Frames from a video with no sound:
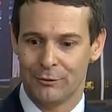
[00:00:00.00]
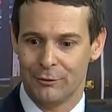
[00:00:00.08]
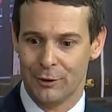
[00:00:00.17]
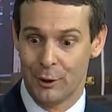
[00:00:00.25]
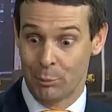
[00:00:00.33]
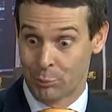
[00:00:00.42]

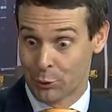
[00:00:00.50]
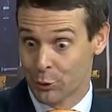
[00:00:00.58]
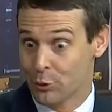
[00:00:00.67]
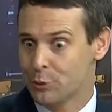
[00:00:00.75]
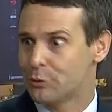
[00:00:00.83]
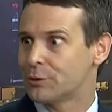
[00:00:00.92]

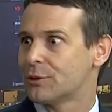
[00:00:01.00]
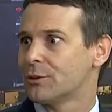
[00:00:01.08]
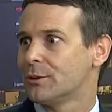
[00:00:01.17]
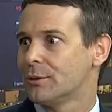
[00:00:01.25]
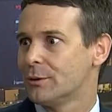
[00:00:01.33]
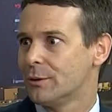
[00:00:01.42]
approved
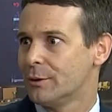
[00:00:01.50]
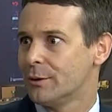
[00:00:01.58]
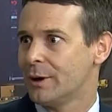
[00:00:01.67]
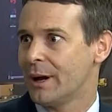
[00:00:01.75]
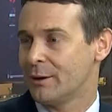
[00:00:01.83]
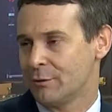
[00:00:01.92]

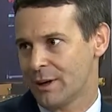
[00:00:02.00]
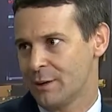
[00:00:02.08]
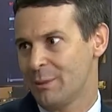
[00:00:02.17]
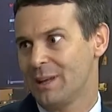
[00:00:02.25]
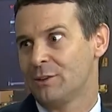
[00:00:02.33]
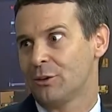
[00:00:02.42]

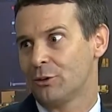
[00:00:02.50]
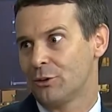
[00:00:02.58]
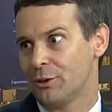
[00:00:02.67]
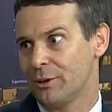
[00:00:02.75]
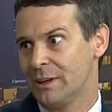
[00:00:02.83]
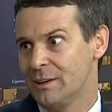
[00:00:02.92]
environmental
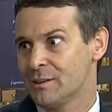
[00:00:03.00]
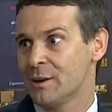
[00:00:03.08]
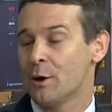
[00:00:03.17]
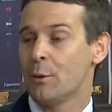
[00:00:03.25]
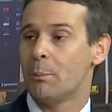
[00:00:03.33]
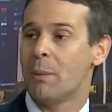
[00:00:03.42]
studies
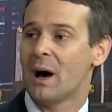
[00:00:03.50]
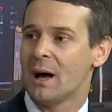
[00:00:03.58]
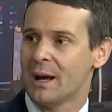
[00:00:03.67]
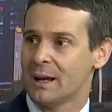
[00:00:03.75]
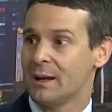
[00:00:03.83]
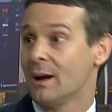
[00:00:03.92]

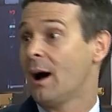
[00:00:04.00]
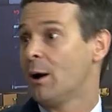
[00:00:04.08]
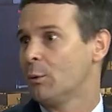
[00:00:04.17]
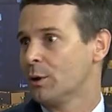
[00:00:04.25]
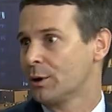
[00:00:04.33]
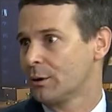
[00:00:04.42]
by
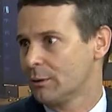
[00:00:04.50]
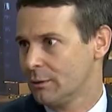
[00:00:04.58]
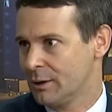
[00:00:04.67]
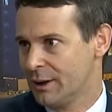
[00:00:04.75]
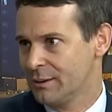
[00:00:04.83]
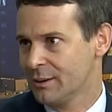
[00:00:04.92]
our
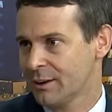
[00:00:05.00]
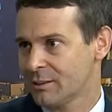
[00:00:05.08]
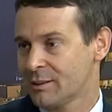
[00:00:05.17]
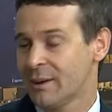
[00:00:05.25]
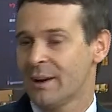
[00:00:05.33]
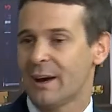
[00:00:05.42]

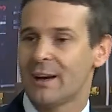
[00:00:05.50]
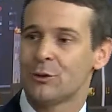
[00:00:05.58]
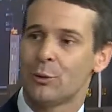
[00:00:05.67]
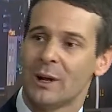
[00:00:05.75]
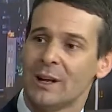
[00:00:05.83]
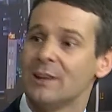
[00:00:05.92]
lenders as
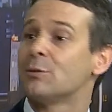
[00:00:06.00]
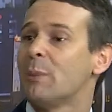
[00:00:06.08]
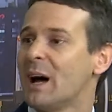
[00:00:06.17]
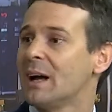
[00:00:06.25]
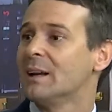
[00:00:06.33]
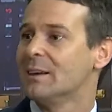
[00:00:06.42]
well as
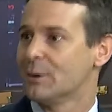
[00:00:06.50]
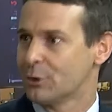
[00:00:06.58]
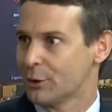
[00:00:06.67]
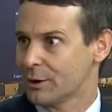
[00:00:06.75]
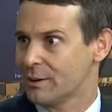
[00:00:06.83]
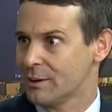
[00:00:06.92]
by the
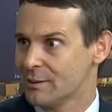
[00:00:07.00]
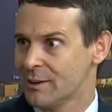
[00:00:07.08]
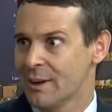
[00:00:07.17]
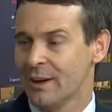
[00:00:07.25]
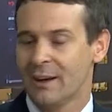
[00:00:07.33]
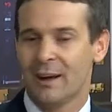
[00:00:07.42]
authorities.
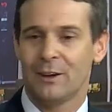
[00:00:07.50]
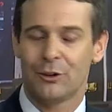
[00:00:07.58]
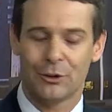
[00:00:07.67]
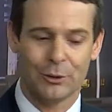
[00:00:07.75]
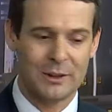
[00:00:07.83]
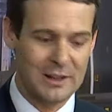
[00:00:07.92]
And
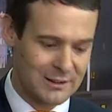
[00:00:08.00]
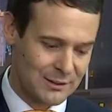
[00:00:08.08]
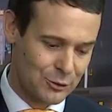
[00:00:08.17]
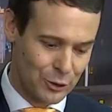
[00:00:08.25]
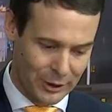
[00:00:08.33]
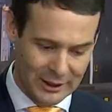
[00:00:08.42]
so
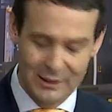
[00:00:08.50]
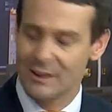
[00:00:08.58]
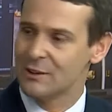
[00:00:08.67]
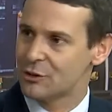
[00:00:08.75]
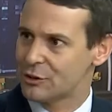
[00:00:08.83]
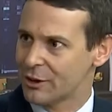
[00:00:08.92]
during
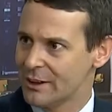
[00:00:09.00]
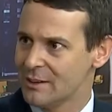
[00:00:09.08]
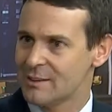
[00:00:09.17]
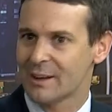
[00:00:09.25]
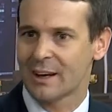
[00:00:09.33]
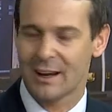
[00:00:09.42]
these
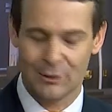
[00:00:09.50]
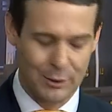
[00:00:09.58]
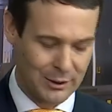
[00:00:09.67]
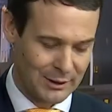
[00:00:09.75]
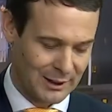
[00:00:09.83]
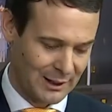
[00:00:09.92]
studies, there
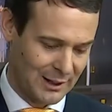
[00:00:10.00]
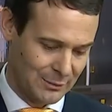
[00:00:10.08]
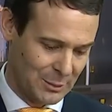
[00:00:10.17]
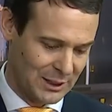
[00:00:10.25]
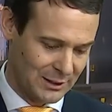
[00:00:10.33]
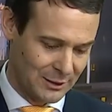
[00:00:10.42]
has
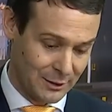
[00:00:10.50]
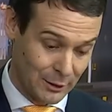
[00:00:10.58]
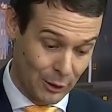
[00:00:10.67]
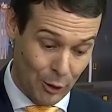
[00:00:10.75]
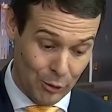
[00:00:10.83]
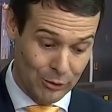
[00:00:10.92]
been a
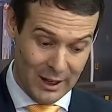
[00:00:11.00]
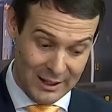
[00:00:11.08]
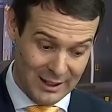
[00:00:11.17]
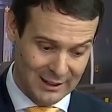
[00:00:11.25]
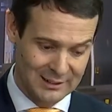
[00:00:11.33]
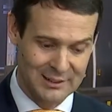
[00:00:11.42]
long
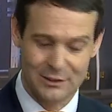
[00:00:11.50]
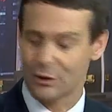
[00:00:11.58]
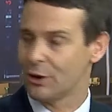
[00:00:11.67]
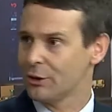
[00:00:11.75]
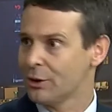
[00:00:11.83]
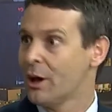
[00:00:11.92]
analysis
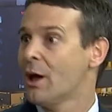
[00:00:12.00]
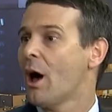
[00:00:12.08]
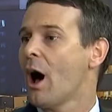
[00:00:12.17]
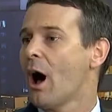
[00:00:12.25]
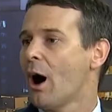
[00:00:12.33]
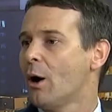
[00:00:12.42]
on
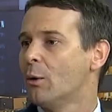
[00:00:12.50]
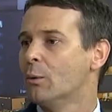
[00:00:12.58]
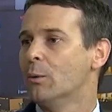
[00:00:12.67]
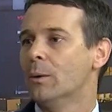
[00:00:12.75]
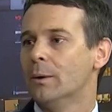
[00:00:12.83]
how